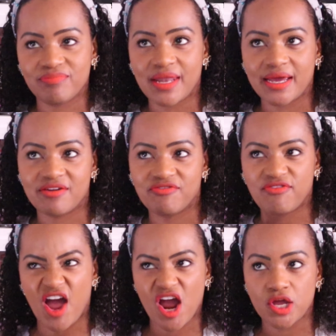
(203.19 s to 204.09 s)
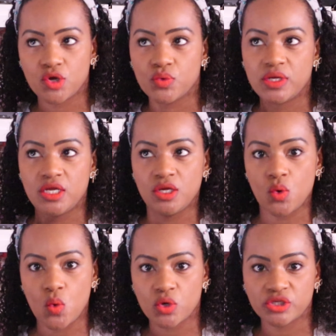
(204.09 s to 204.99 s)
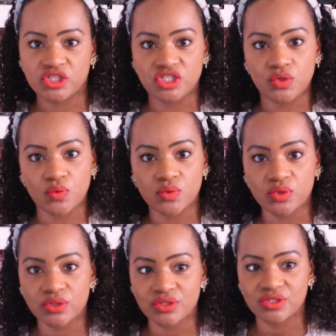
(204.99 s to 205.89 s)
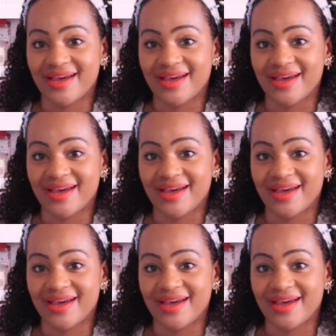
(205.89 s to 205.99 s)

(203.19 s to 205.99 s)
like a fiery orangey orange.